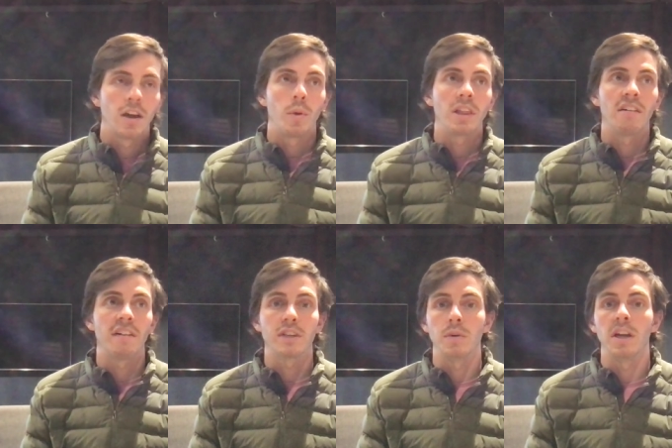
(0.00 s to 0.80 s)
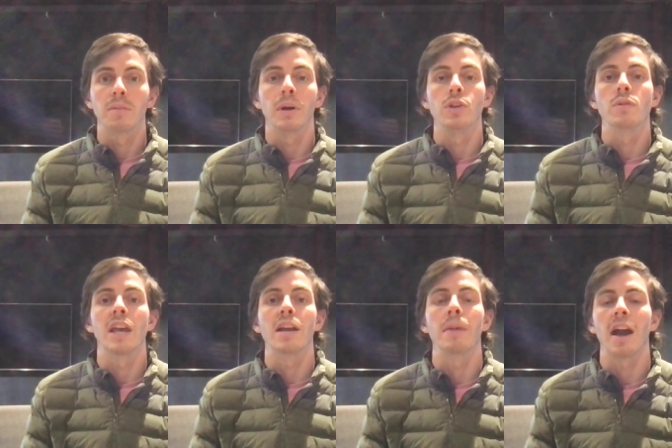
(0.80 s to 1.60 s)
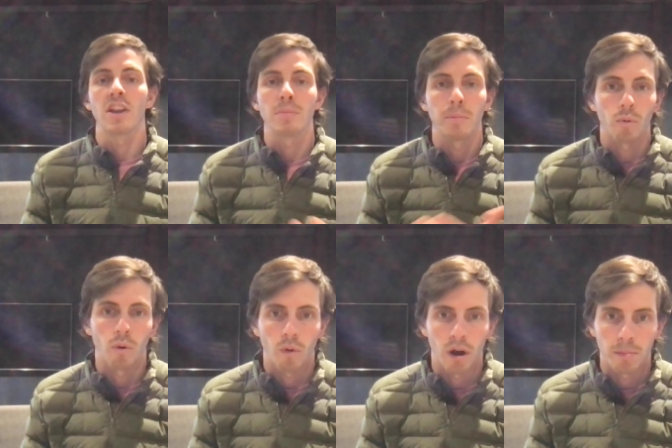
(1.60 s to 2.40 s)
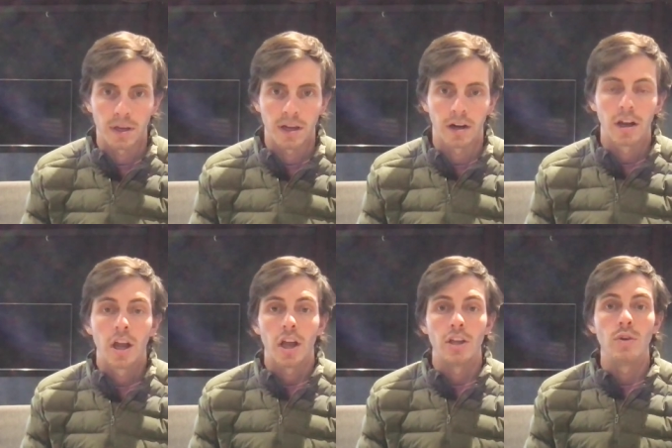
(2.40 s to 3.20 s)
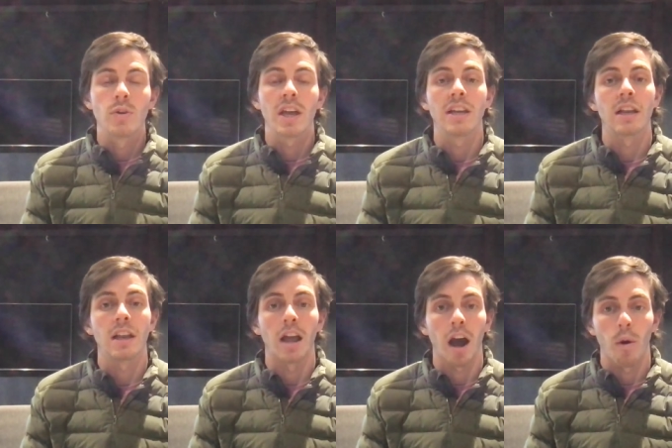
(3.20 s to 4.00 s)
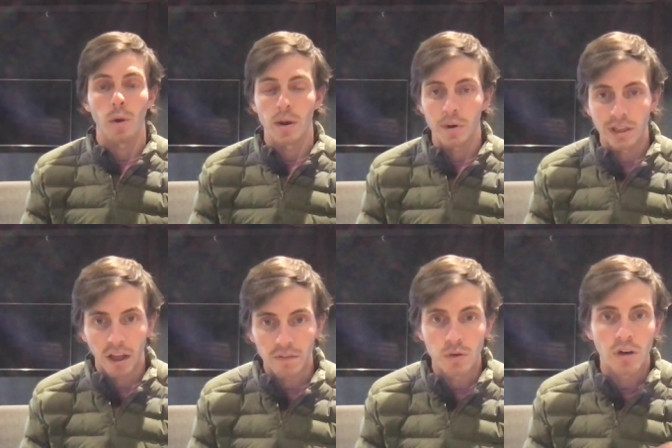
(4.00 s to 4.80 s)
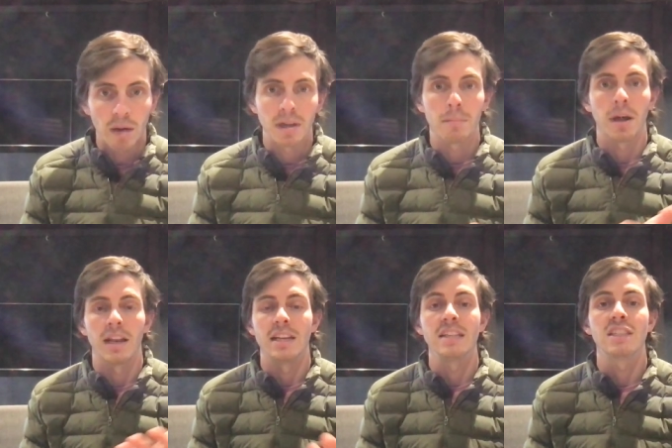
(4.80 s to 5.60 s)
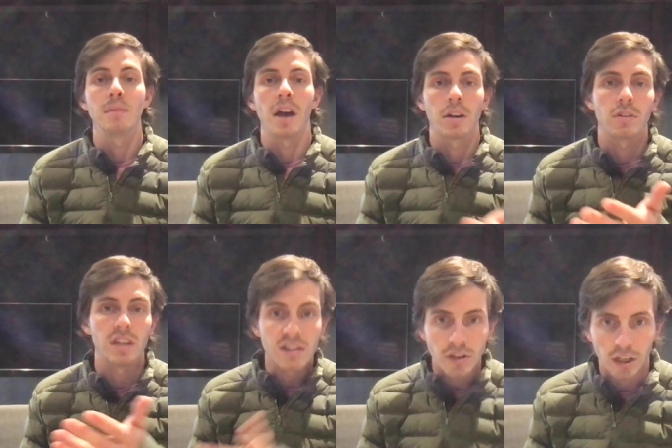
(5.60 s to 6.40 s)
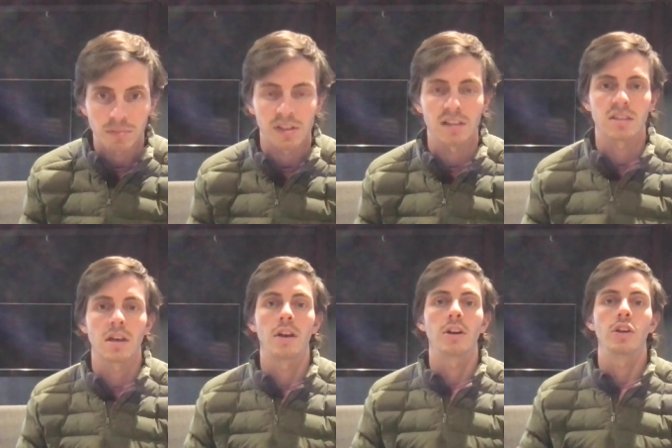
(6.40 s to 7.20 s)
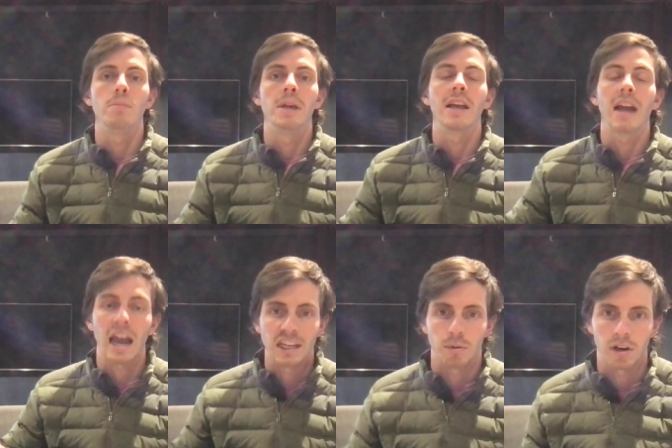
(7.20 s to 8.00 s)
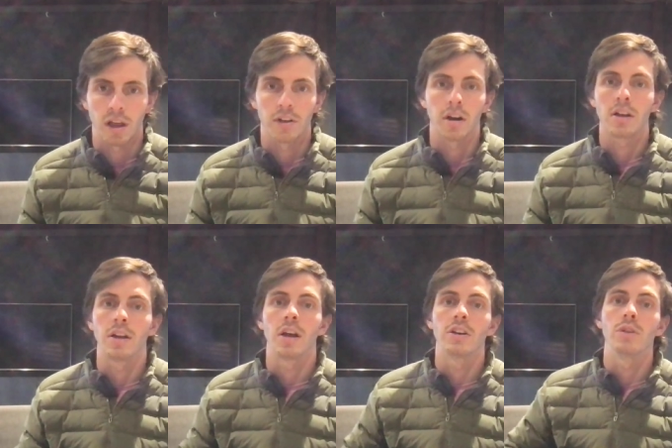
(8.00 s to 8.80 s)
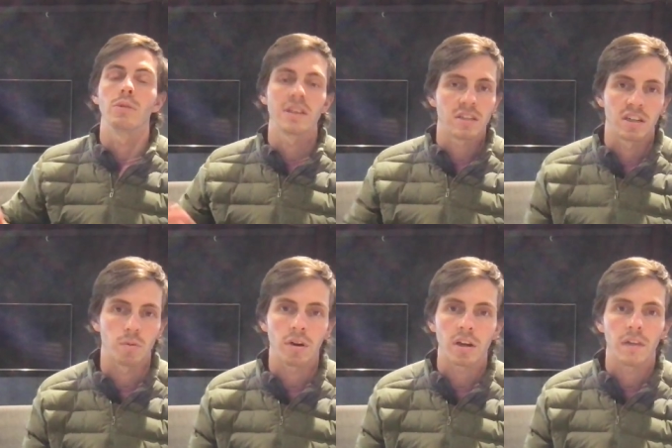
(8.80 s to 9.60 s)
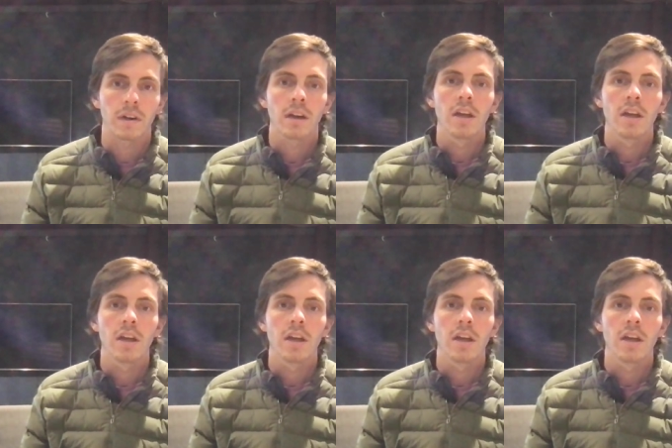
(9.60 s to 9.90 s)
We love having you here, but you can't make other people want to be here. You can, we love you coming, but it needs to be under these circumstances, under you being kind to one another, under you listening to one another.